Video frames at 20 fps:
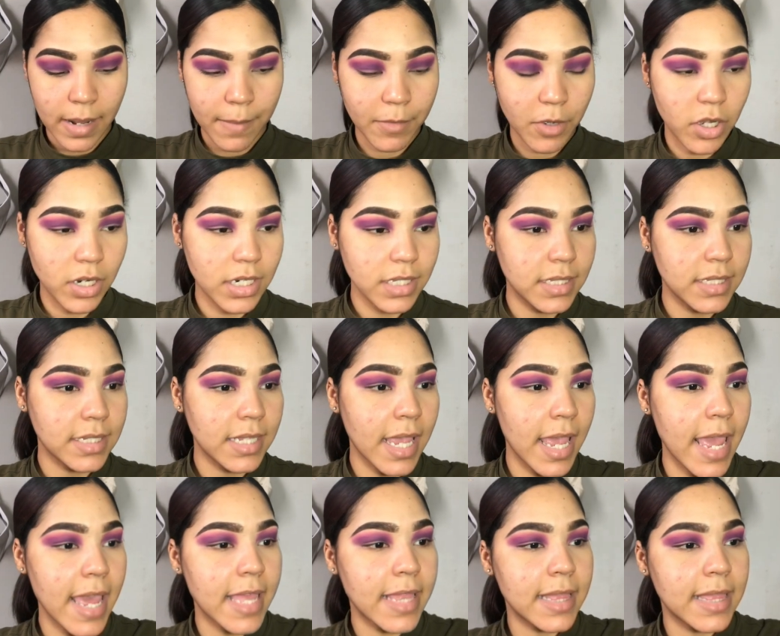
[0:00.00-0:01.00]
I'm gonna
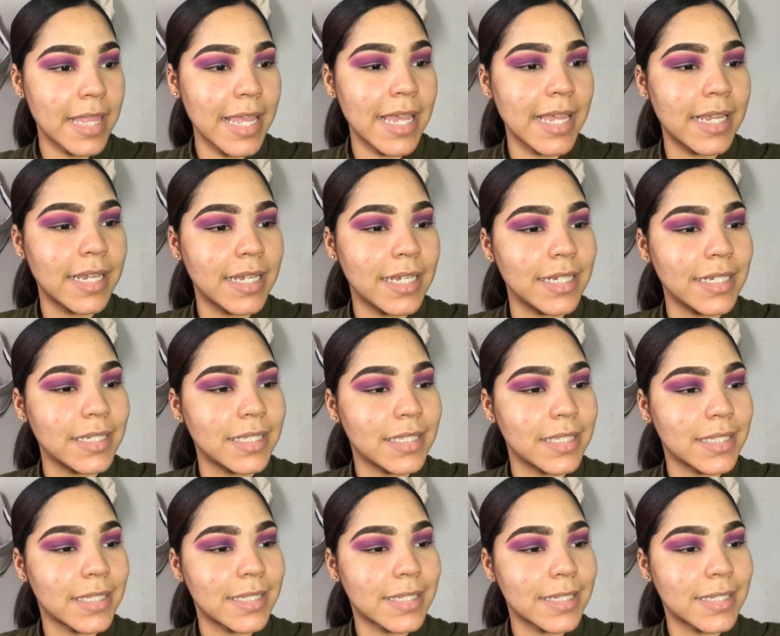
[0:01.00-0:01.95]
take this